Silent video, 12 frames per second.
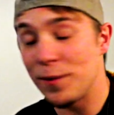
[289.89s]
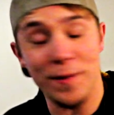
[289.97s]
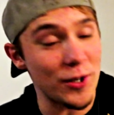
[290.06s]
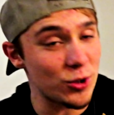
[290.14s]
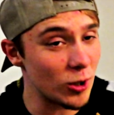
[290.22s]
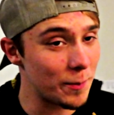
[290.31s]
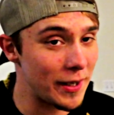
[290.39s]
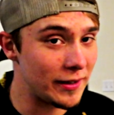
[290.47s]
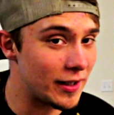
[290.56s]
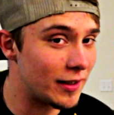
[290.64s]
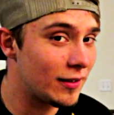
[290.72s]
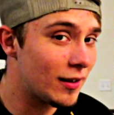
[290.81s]
professional
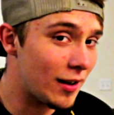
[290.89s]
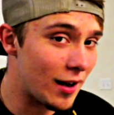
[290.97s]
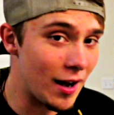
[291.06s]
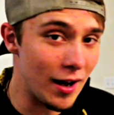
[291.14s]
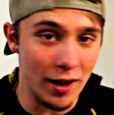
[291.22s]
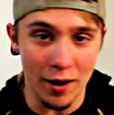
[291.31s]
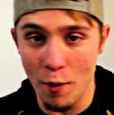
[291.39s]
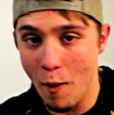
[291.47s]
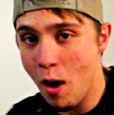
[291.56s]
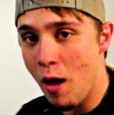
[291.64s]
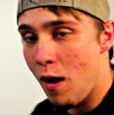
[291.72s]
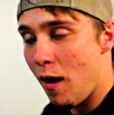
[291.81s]
opinion,
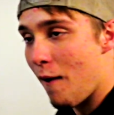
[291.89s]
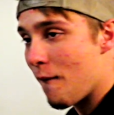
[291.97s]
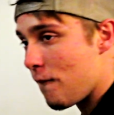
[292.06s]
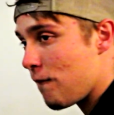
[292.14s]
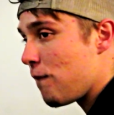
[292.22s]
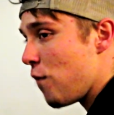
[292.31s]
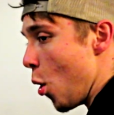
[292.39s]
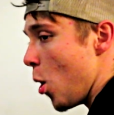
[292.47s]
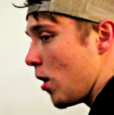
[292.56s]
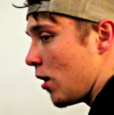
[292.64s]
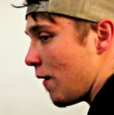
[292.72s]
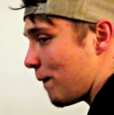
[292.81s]

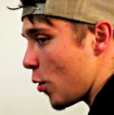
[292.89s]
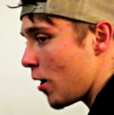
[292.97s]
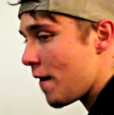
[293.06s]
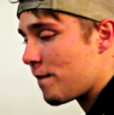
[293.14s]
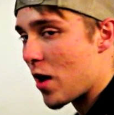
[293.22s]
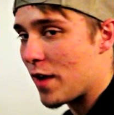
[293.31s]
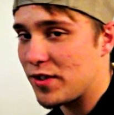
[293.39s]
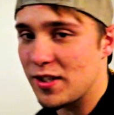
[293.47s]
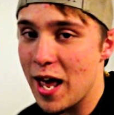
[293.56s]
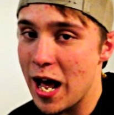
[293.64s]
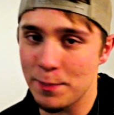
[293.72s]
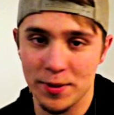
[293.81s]
4 out of 5
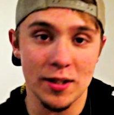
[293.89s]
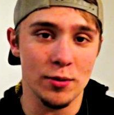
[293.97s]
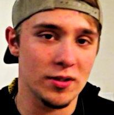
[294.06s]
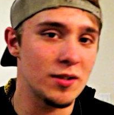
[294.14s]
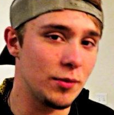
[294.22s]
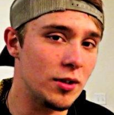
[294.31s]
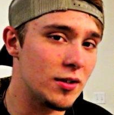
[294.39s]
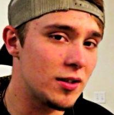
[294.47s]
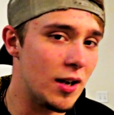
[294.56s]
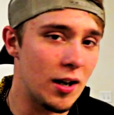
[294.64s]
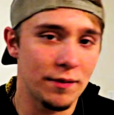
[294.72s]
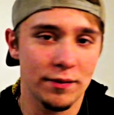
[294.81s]
slaps. It was some good
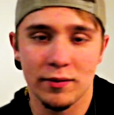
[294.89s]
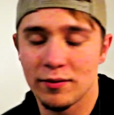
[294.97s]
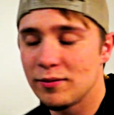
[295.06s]
stuff.